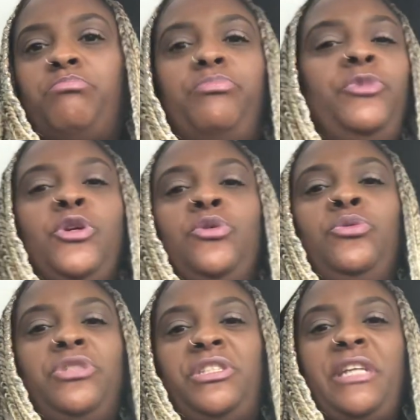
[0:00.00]

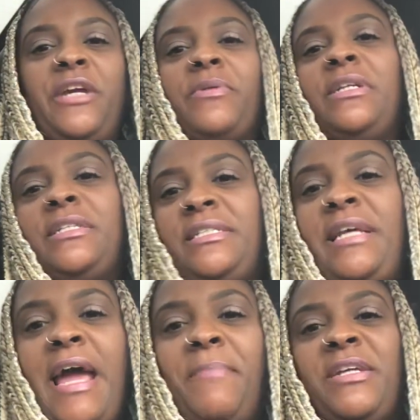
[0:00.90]
new secret
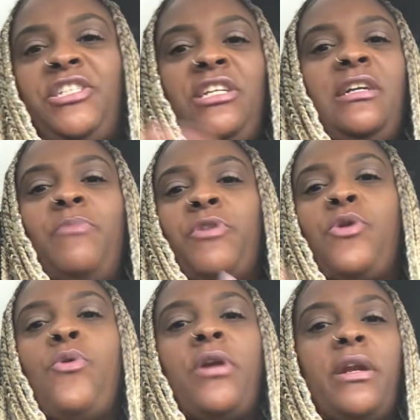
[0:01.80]
tape that she done
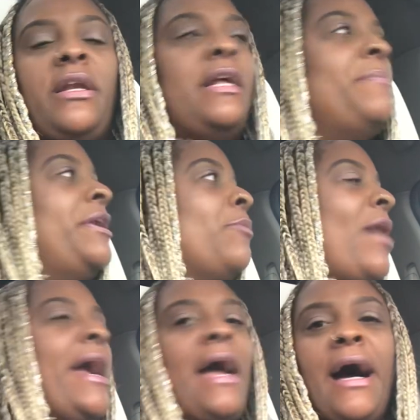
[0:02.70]
recorded of them in the
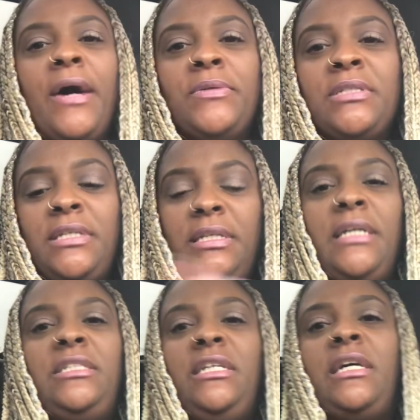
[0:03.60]
White House, and
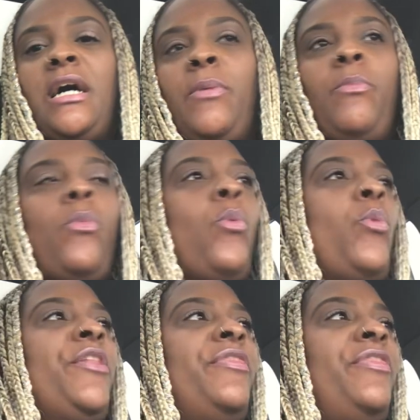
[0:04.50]
then she come
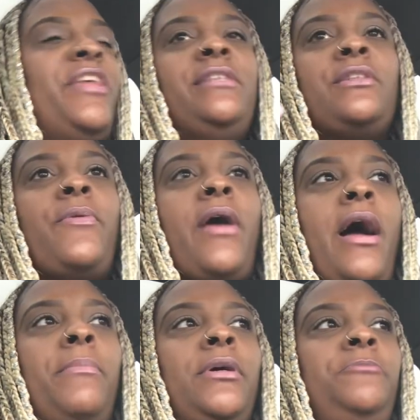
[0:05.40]
with this
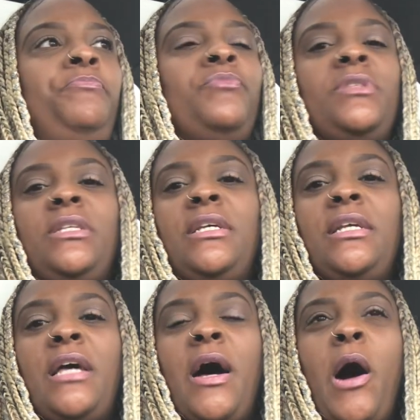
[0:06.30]
crap
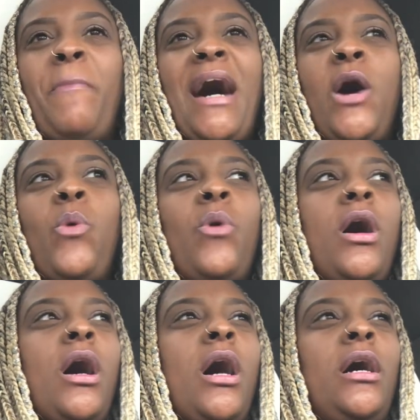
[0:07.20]
about
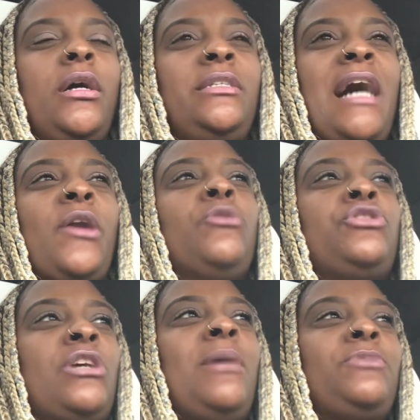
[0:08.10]
Donald
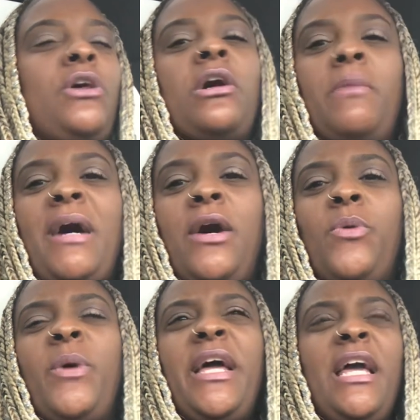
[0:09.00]
Trump talking
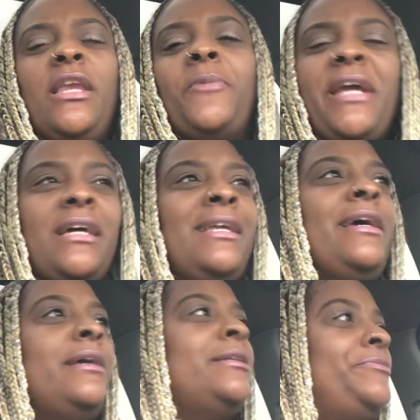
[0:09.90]
about Hillary
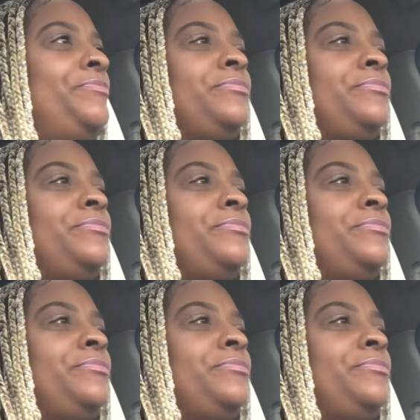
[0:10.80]
Clinton